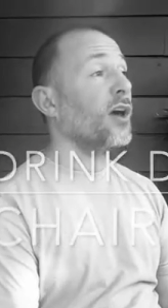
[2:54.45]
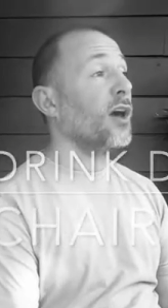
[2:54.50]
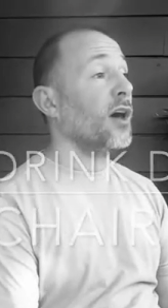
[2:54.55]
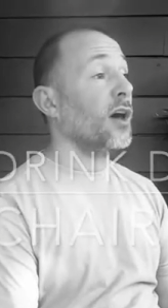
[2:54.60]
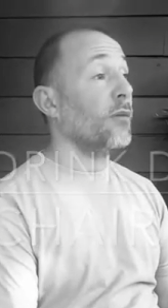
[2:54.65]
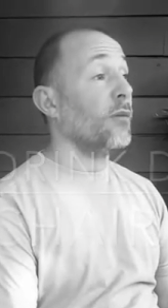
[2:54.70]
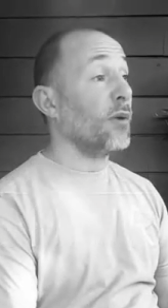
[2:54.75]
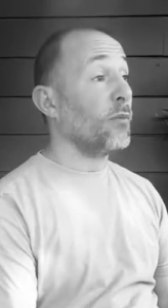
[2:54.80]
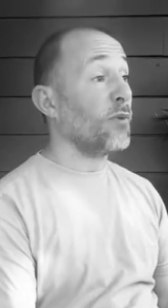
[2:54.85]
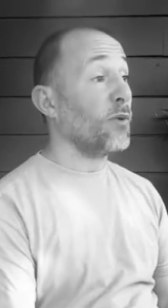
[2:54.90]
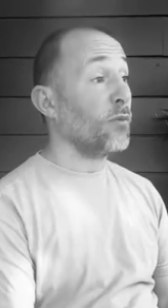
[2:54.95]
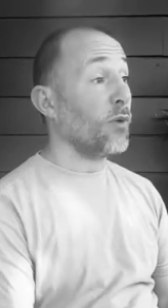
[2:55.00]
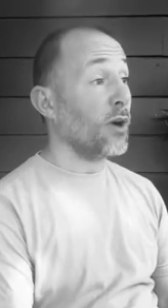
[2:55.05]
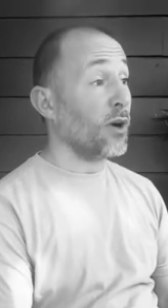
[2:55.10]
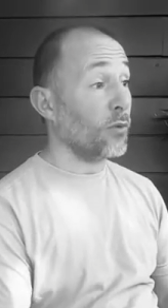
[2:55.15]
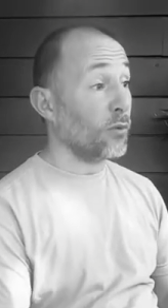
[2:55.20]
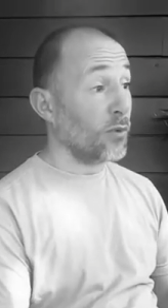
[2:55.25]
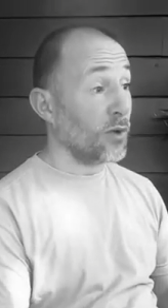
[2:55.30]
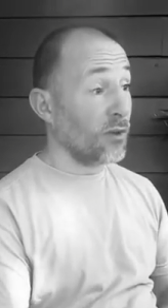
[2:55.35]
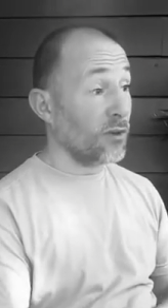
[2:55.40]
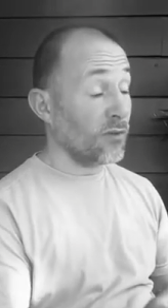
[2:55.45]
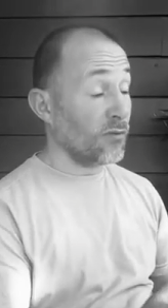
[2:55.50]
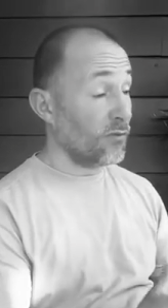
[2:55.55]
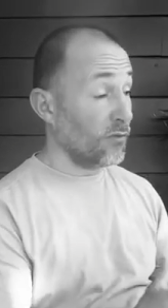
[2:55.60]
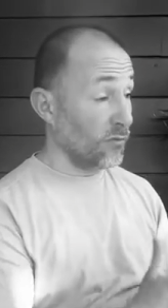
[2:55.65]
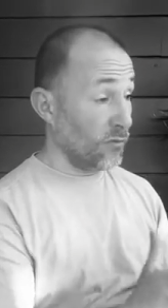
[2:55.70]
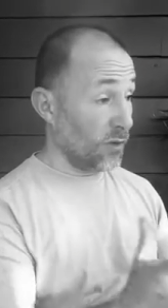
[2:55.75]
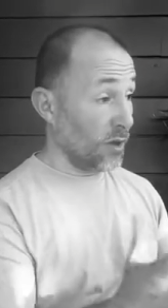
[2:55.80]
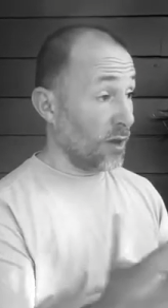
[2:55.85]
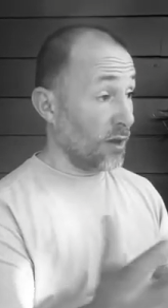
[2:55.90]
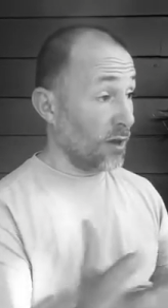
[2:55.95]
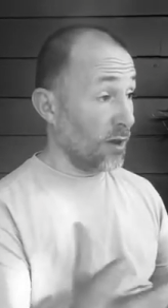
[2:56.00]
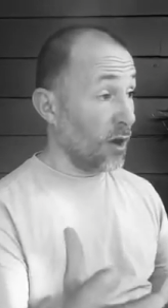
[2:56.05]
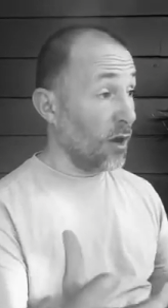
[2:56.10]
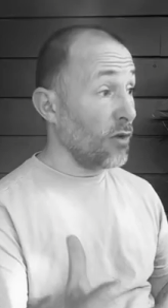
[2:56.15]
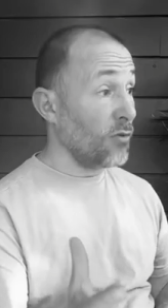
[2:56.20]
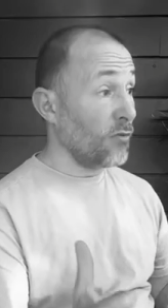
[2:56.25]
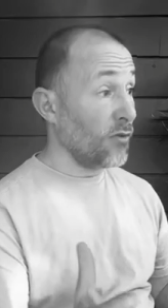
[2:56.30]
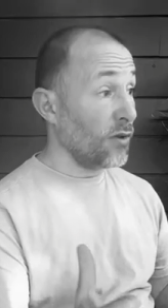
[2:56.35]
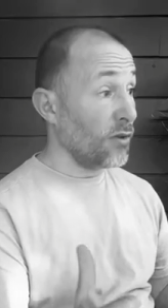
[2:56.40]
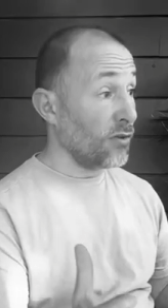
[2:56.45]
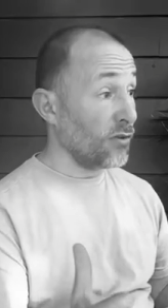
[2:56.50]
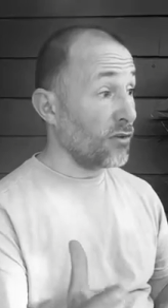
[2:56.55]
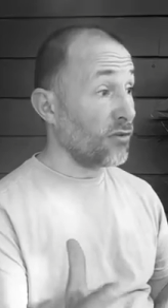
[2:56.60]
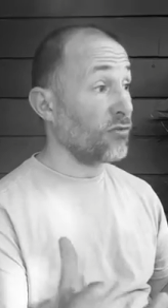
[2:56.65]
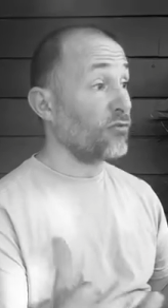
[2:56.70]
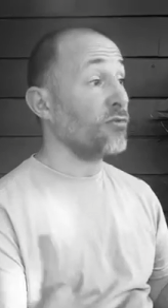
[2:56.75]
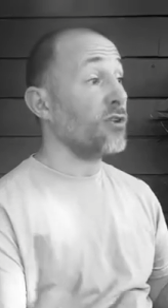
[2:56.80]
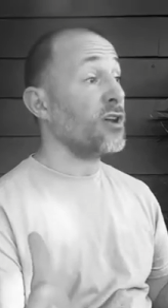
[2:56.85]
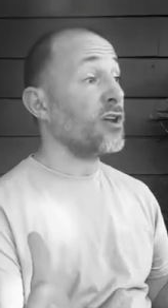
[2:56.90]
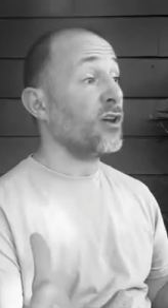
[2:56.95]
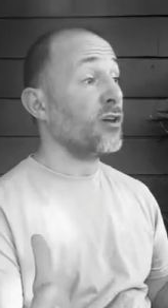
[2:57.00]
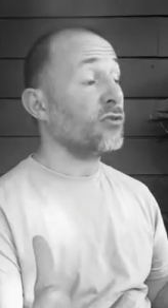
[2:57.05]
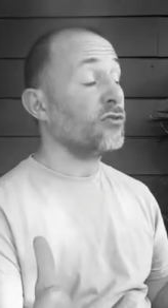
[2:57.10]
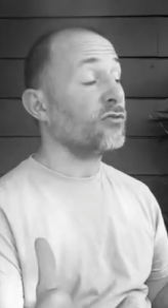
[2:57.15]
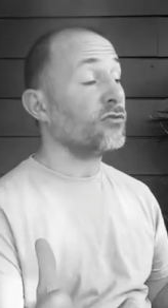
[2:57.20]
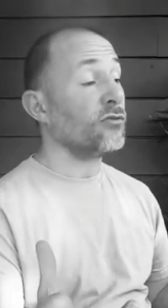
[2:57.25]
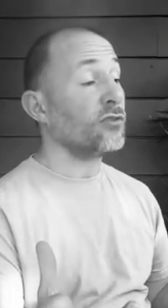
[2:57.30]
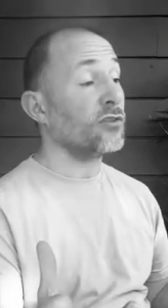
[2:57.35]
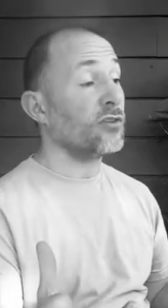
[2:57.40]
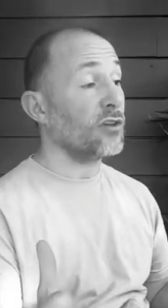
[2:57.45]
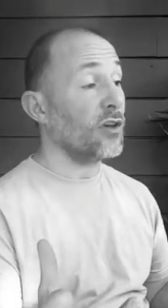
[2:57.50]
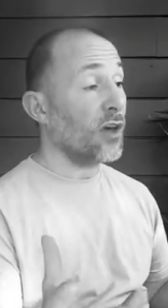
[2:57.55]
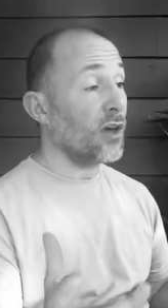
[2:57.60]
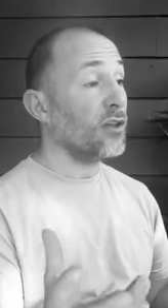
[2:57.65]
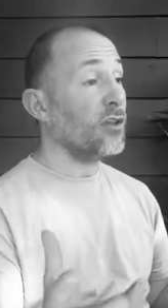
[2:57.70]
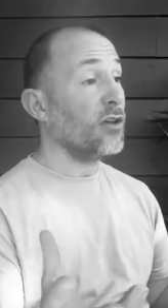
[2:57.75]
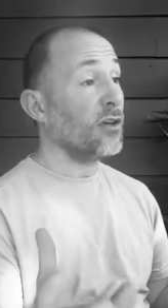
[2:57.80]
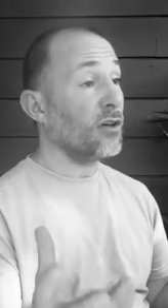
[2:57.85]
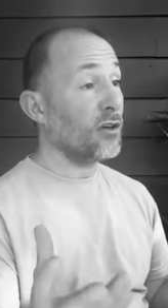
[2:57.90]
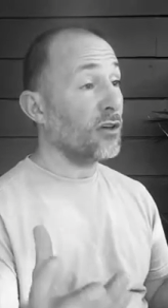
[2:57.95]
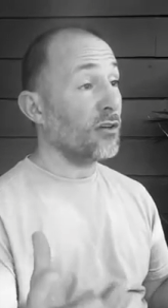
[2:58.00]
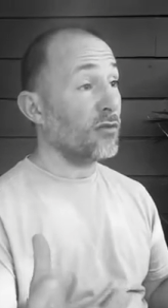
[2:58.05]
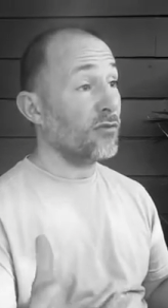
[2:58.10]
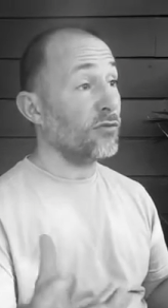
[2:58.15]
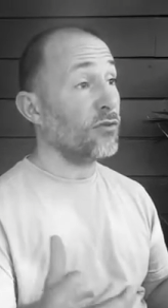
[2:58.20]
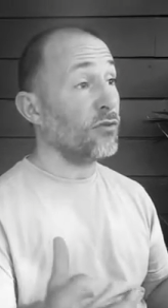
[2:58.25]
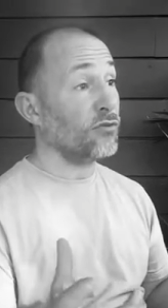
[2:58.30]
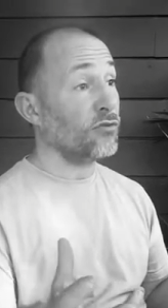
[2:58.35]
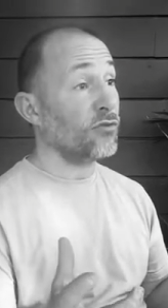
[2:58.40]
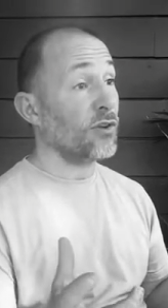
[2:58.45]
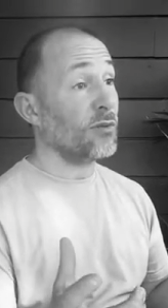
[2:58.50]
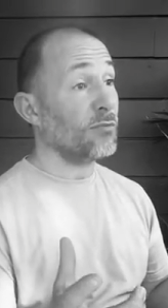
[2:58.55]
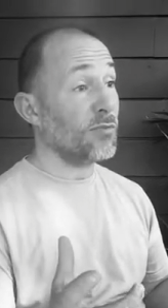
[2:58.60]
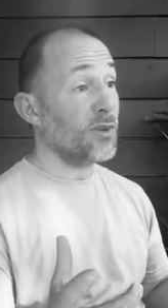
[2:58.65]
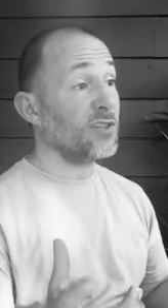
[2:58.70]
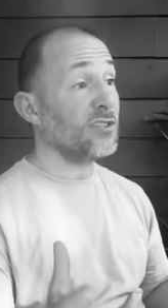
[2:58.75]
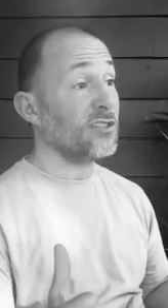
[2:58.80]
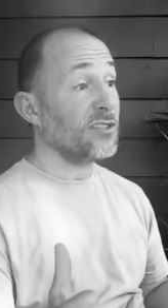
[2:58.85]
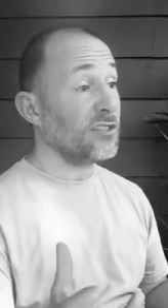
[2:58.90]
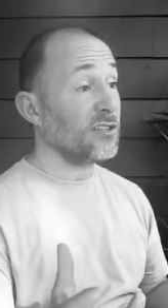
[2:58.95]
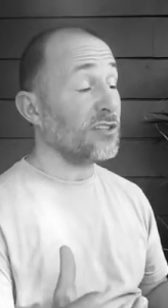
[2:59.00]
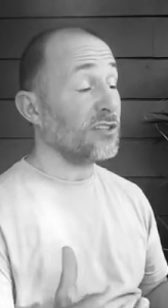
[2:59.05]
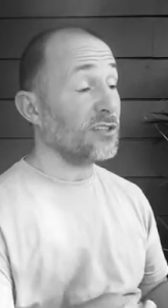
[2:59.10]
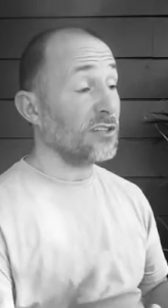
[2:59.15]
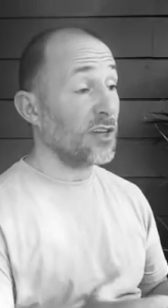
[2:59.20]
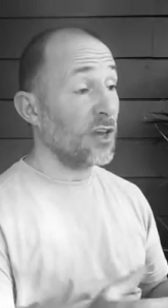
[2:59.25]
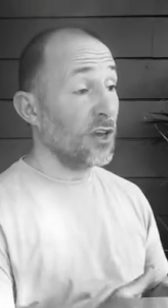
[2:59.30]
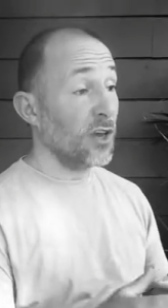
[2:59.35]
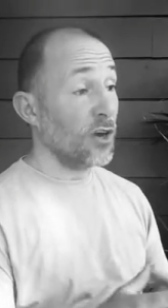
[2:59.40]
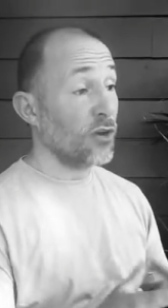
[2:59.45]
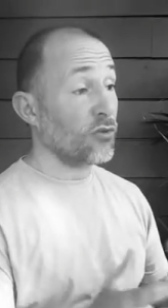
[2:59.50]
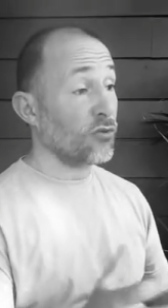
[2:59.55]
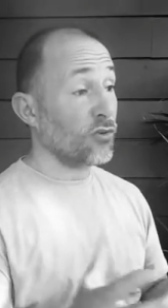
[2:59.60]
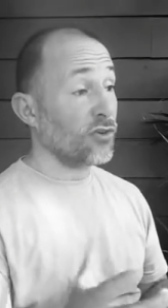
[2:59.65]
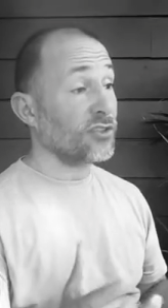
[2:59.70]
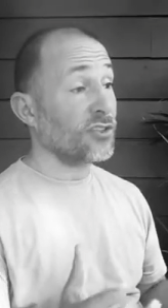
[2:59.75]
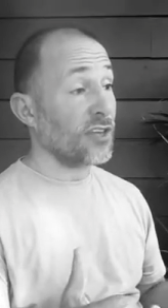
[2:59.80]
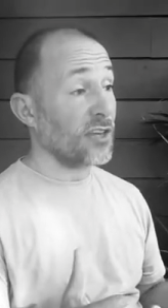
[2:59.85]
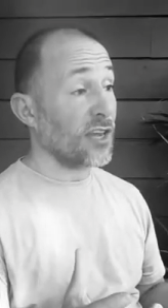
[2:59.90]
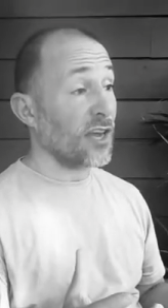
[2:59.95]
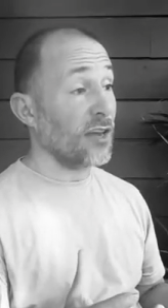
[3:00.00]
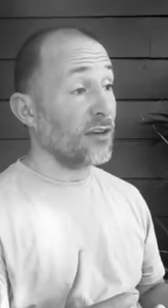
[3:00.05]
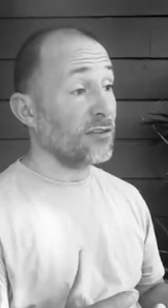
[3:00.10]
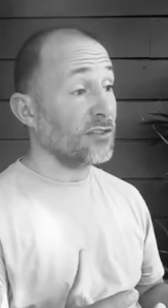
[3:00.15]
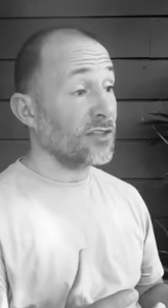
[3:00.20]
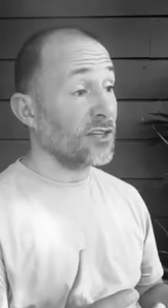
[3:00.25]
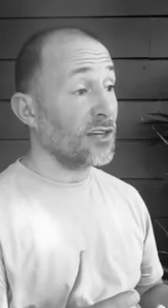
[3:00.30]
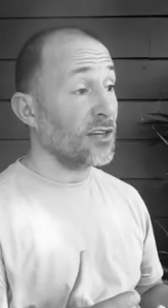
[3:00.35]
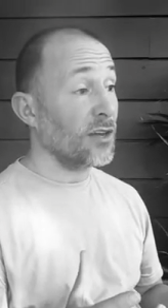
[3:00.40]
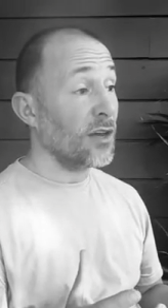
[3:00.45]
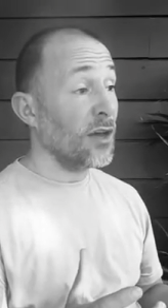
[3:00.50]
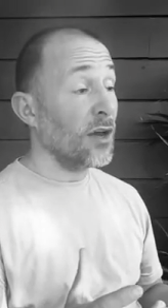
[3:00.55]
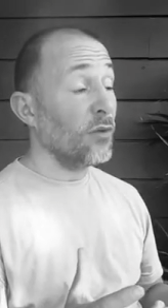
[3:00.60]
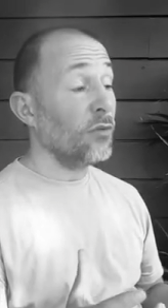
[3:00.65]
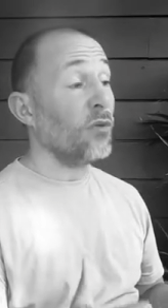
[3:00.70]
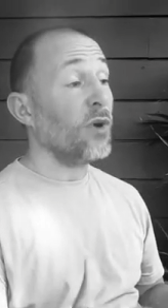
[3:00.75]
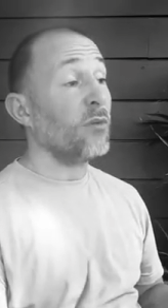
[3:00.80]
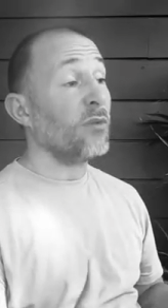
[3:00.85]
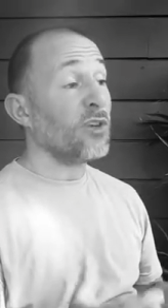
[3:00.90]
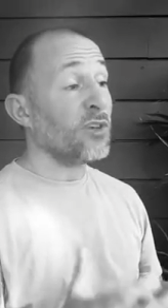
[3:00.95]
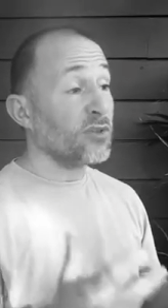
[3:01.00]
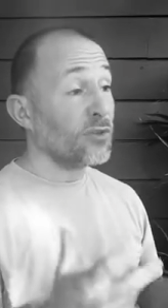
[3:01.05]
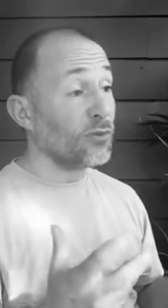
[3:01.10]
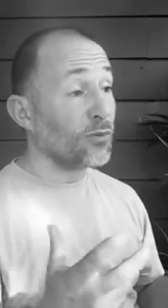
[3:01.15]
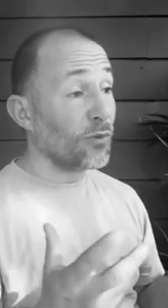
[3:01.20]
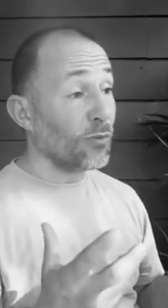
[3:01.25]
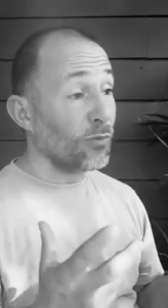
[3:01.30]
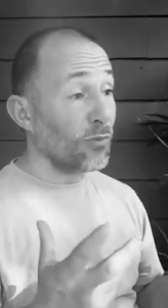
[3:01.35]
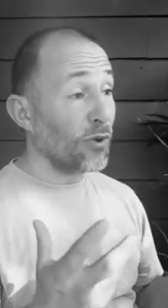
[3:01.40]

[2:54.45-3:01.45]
um, and we work with uh, over 300 other food and drink businesses across the county where we talk